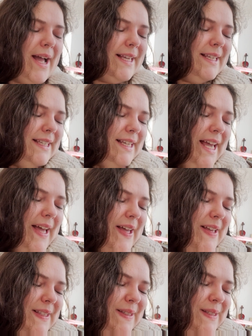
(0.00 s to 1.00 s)
I
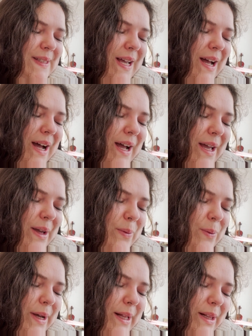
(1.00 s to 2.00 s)
guess I
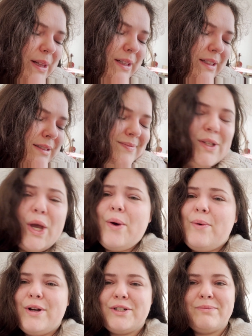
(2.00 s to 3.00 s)
will go
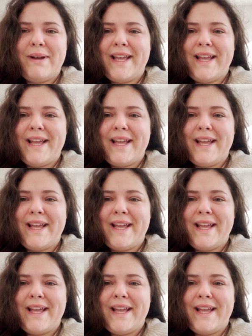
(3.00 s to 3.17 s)
wash my